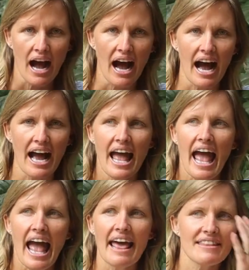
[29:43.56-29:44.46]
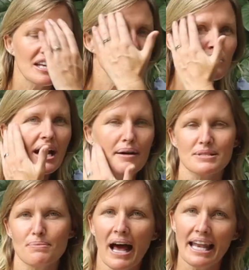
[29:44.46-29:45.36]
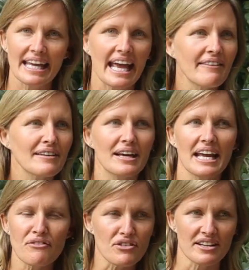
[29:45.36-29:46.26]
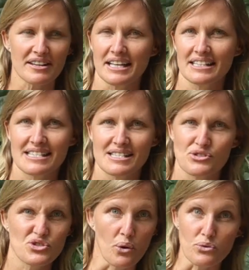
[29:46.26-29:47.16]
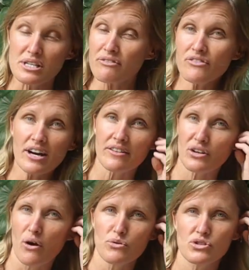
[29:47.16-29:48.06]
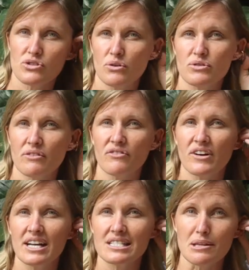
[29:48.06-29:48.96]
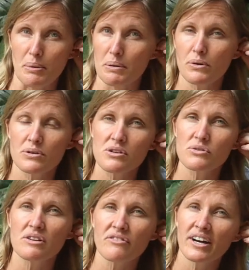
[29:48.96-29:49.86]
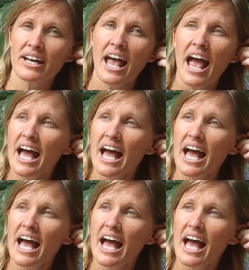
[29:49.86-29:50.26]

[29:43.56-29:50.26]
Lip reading: are, And then you come to Bali and everything's so different. The culture's so different. The people are so different.